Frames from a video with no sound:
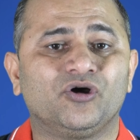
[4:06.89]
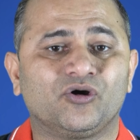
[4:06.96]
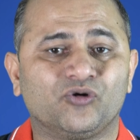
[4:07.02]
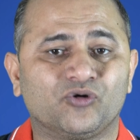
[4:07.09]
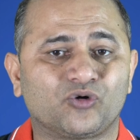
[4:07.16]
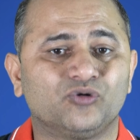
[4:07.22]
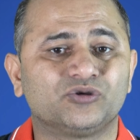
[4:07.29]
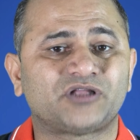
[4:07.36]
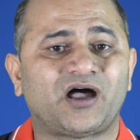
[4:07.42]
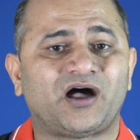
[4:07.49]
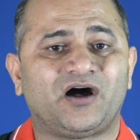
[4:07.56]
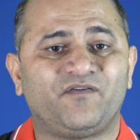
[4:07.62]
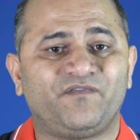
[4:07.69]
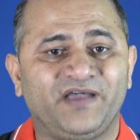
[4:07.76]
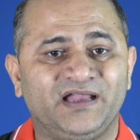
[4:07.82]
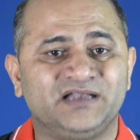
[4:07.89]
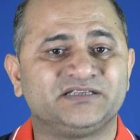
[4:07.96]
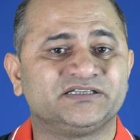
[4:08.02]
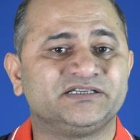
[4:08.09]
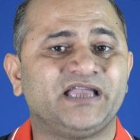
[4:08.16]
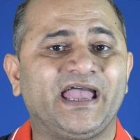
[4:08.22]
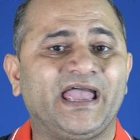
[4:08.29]
growth of
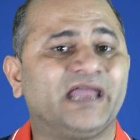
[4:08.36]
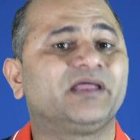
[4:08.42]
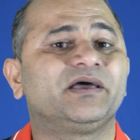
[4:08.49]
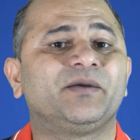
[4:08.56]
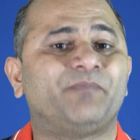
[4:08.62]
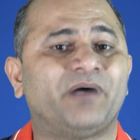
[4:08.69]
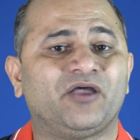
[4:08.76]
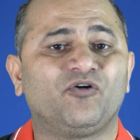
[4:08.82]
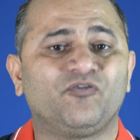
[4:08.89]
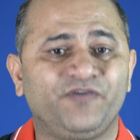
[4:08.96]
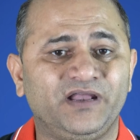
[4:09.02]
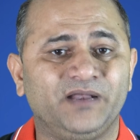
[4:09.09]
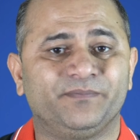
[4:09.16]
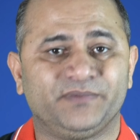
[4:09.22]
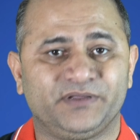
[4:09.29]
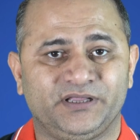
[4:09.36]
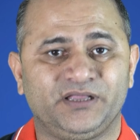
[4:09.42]
algae and biofilm.